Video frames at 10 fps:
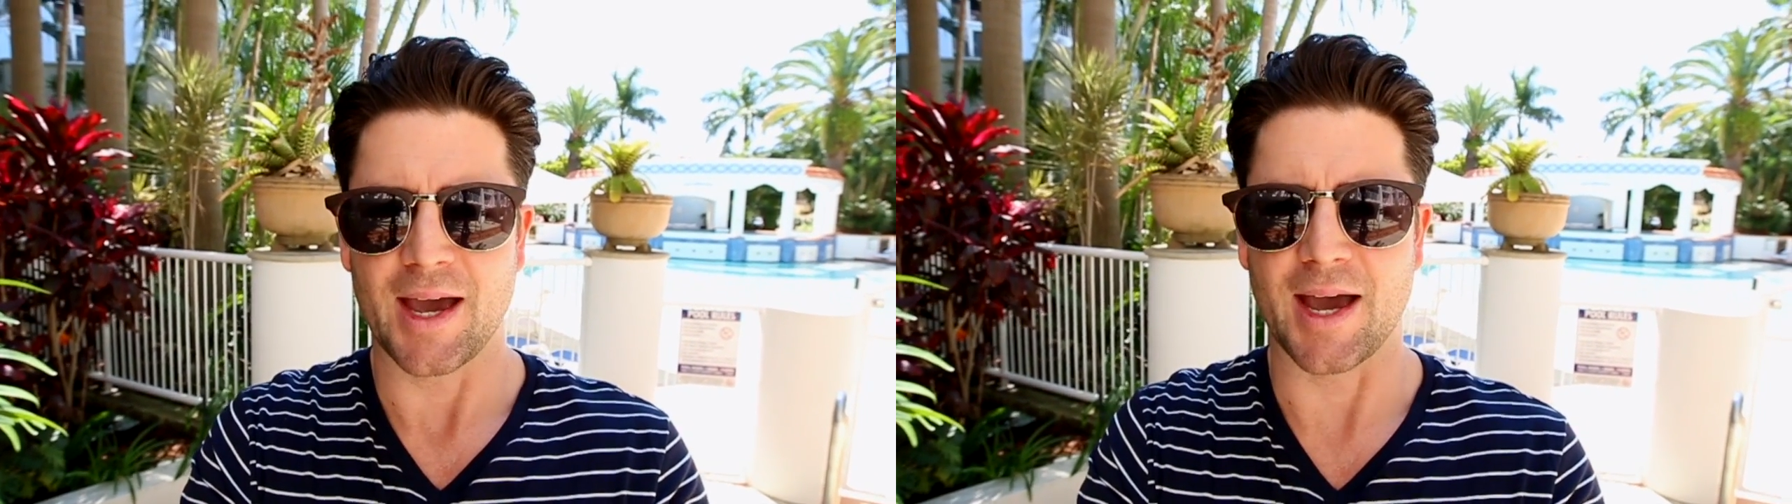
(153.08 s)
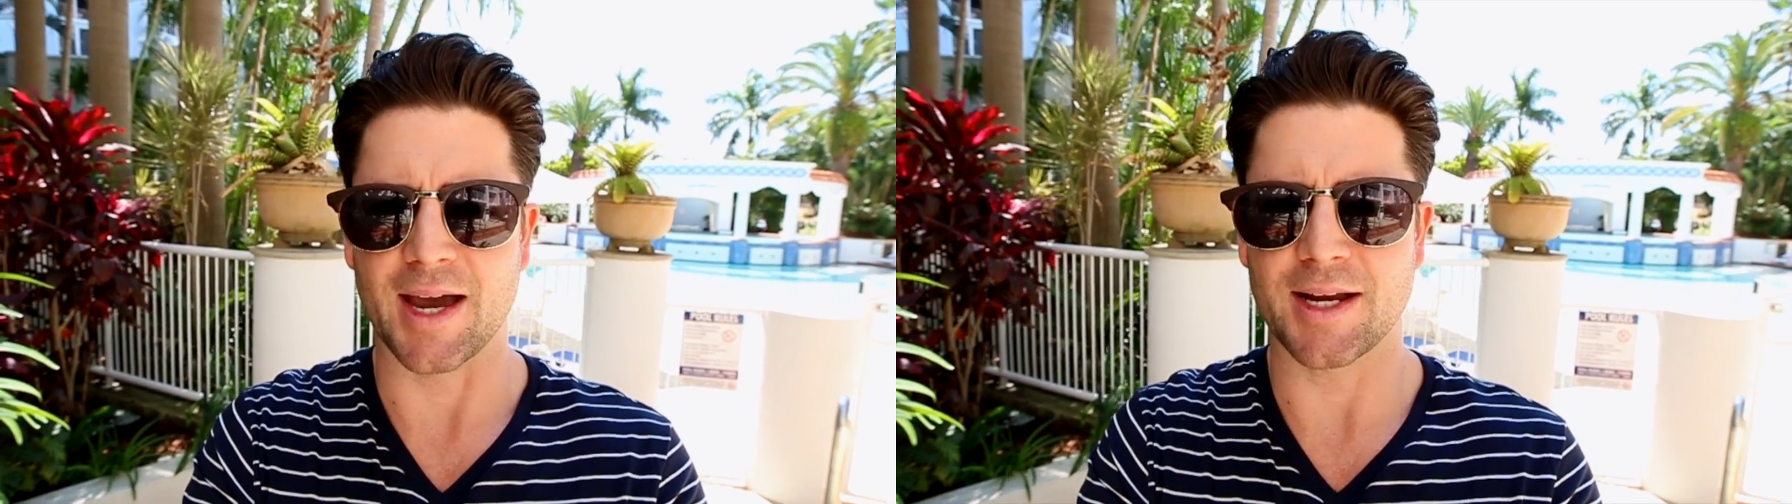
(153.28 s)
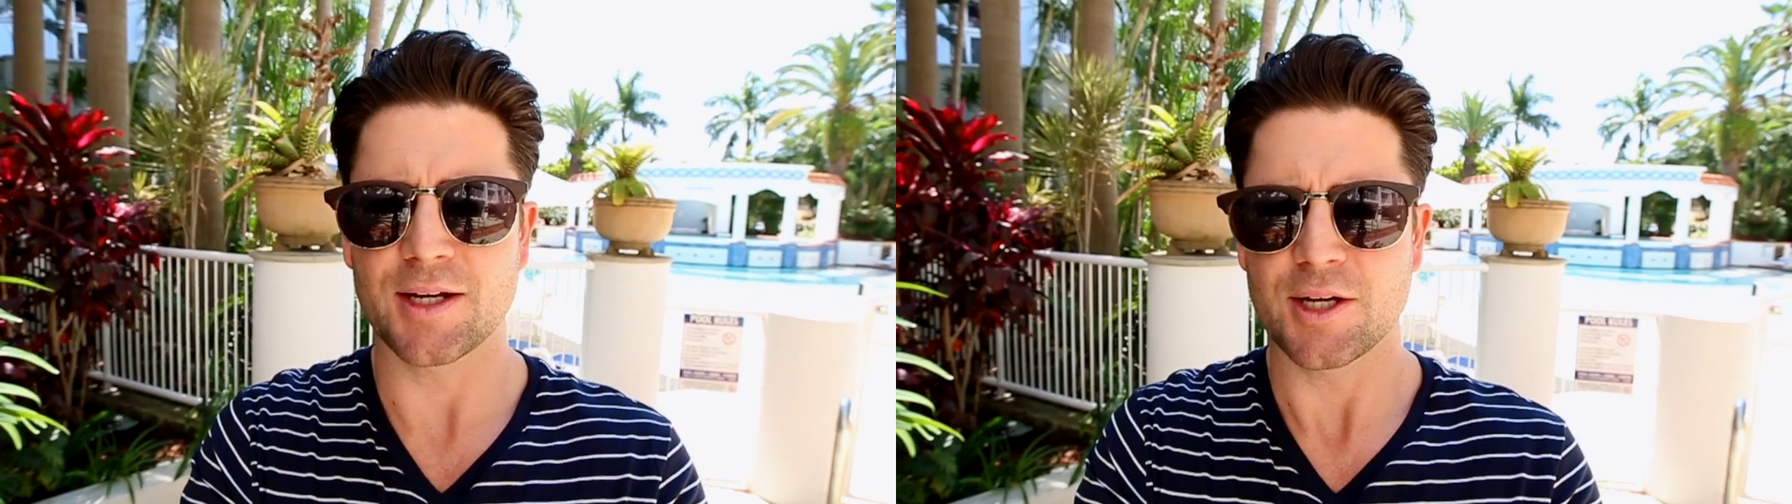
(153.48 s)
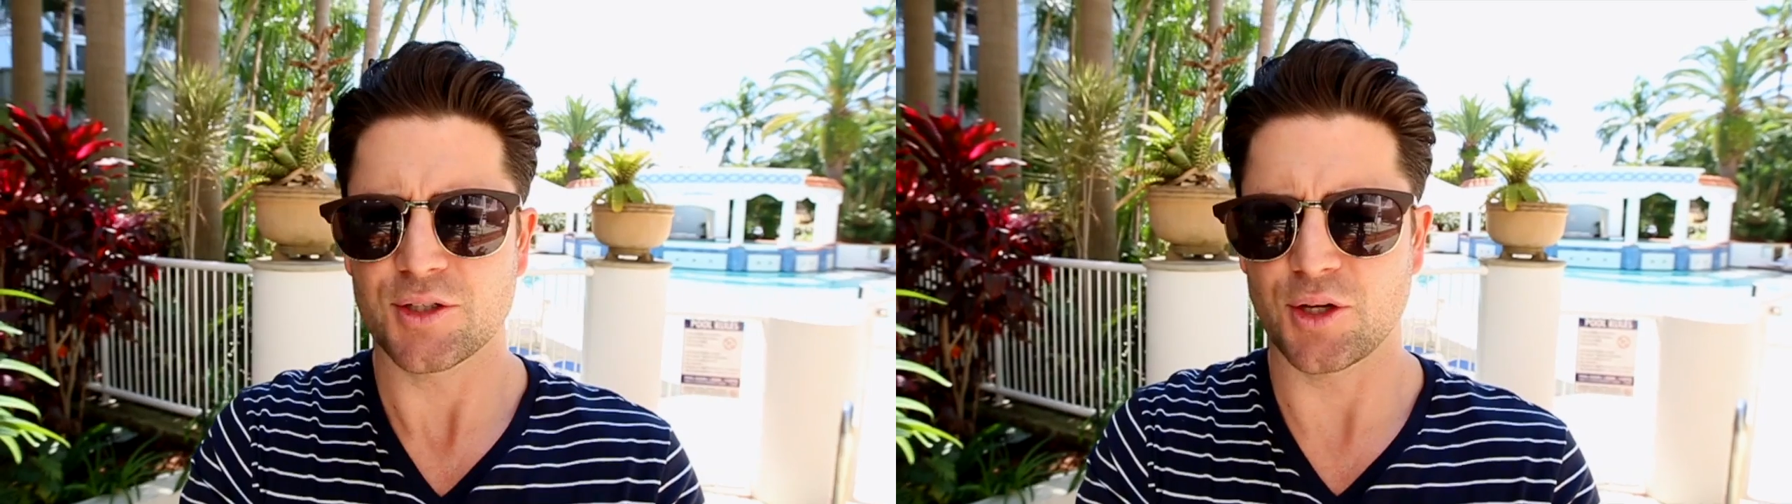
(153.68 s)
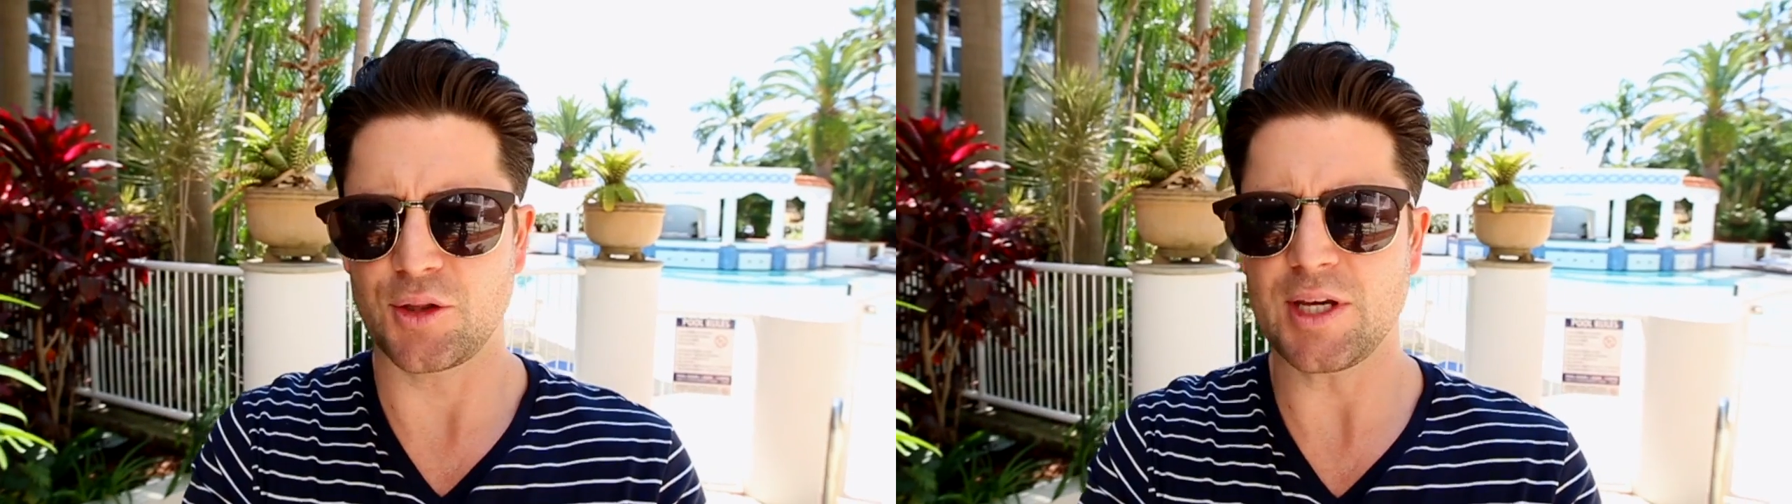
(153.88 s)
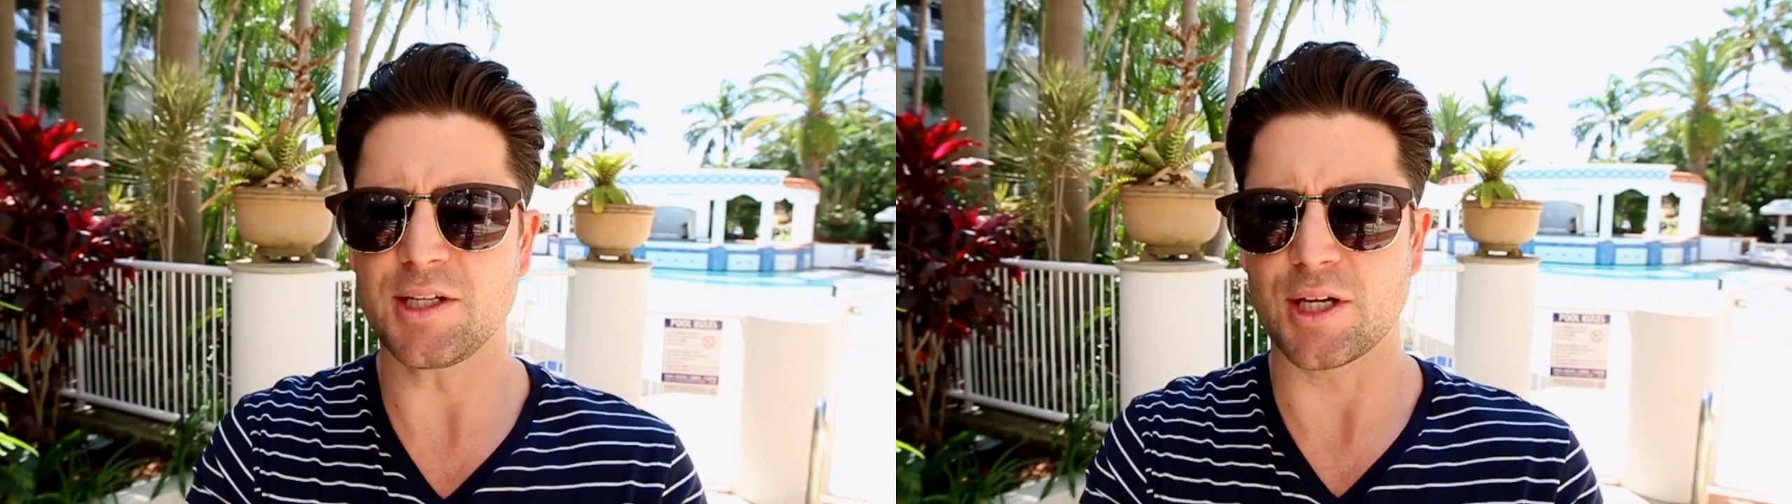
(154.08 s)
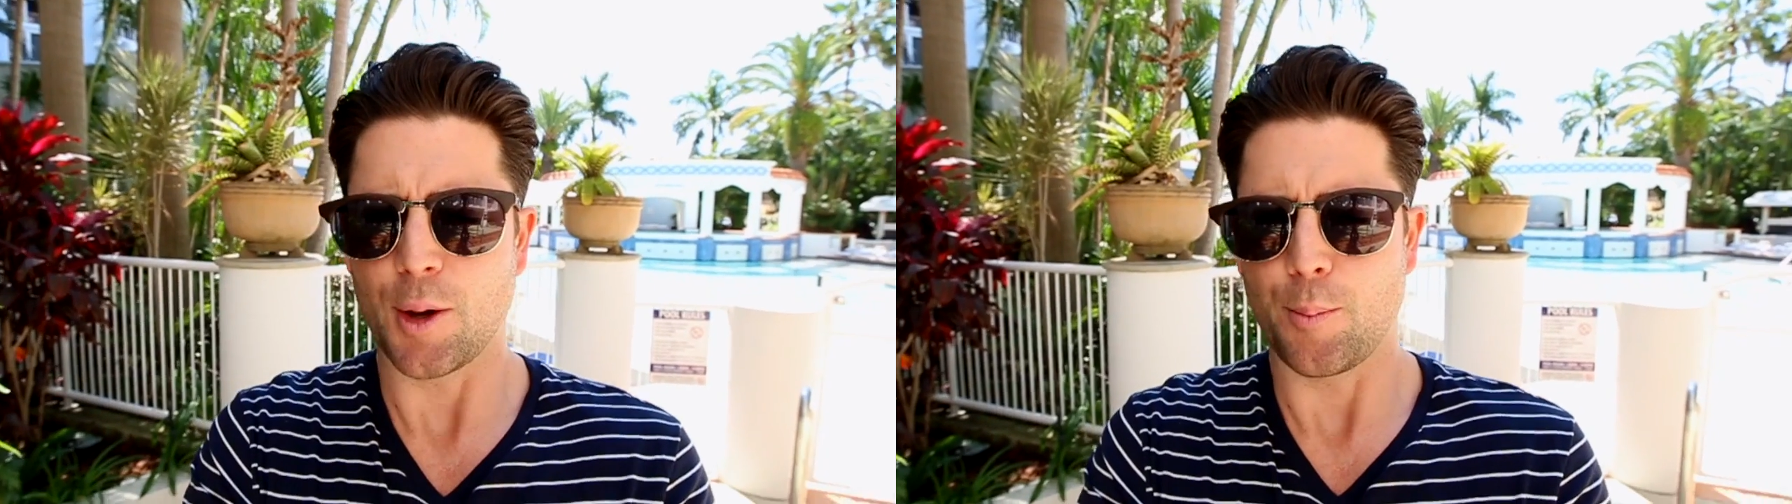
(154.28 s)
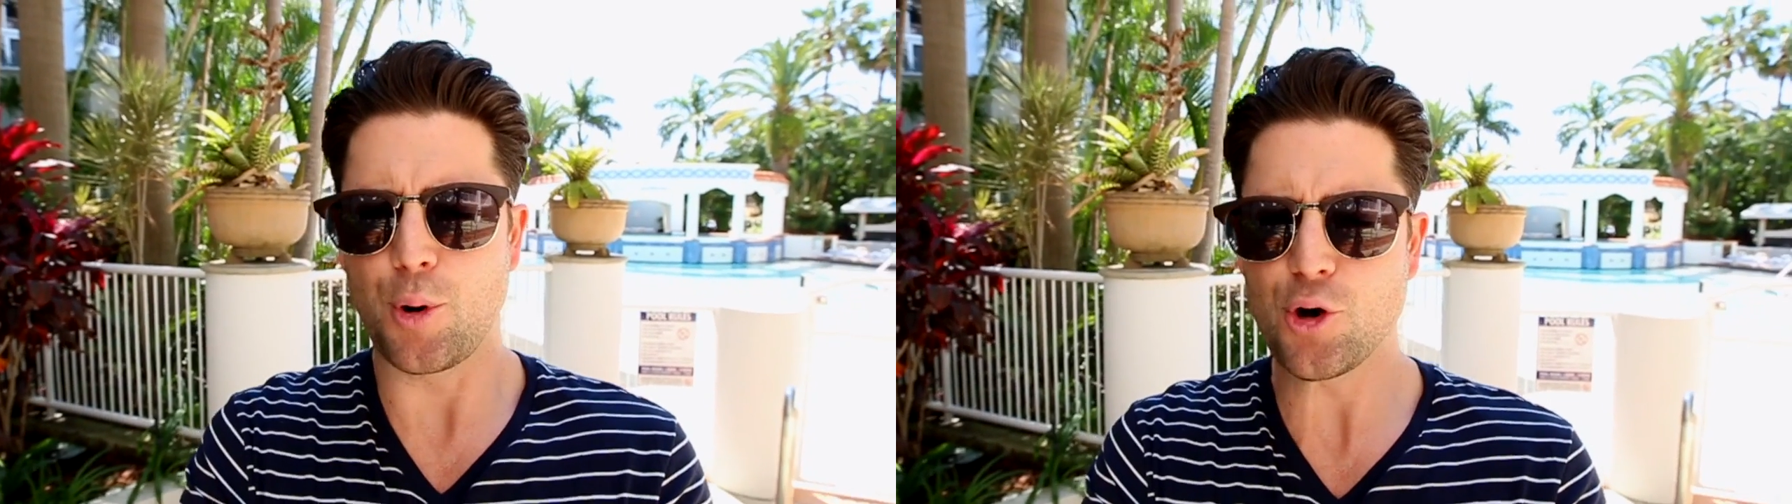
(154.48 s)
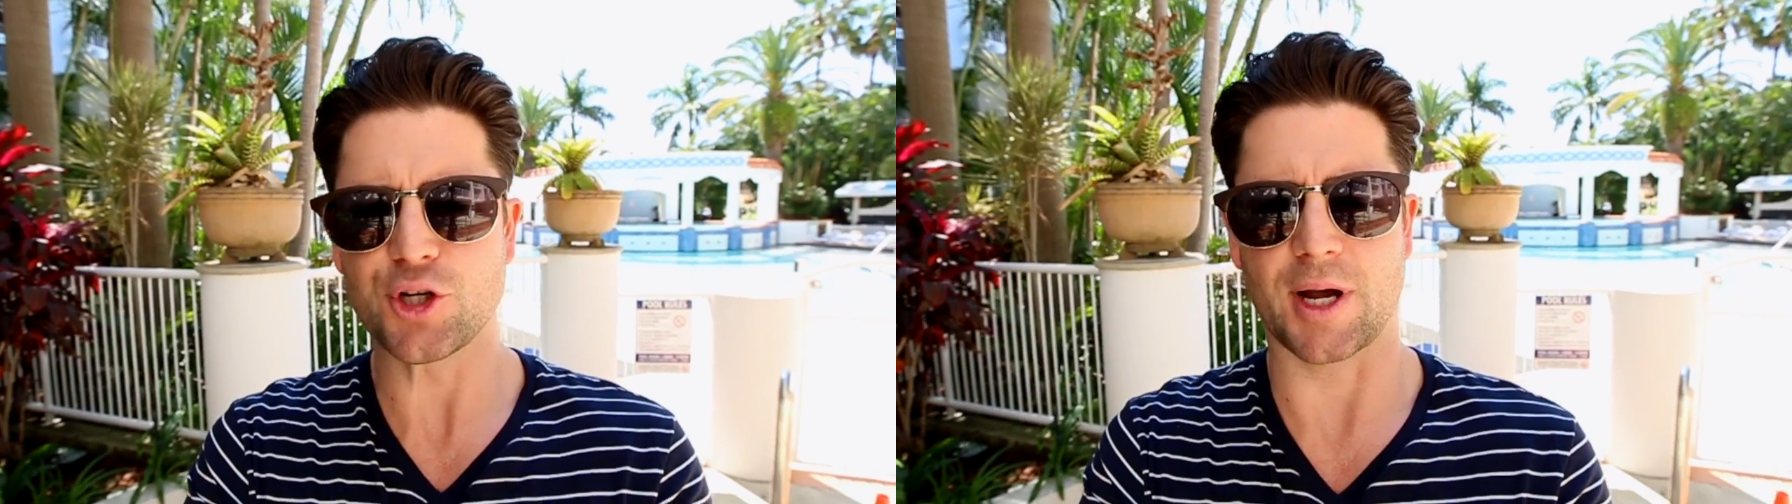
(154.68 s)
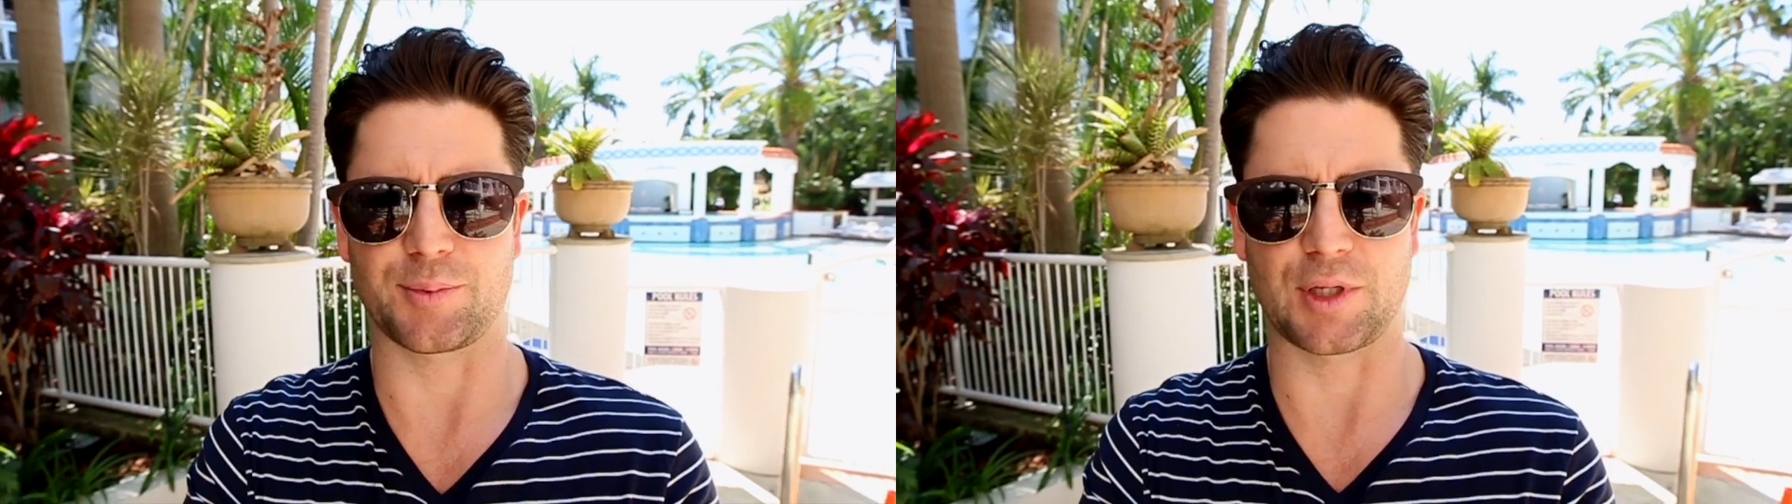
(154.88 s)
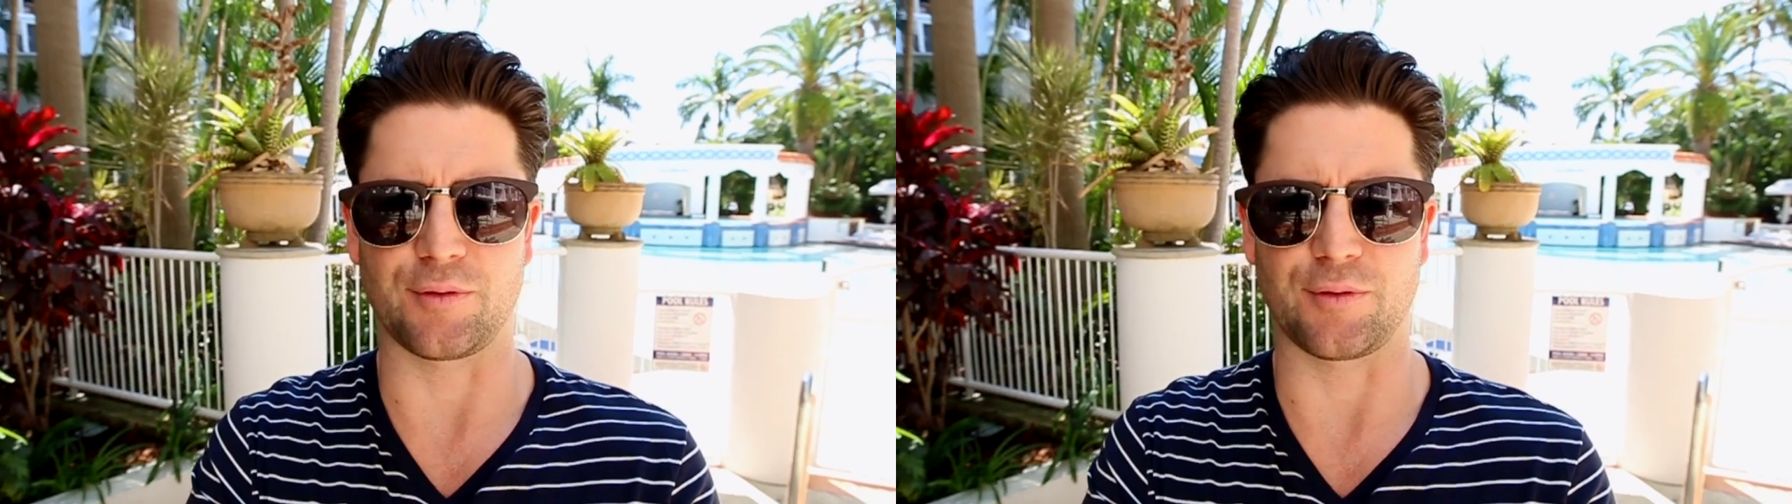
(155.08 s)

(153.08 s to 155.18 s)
And so these push-ups,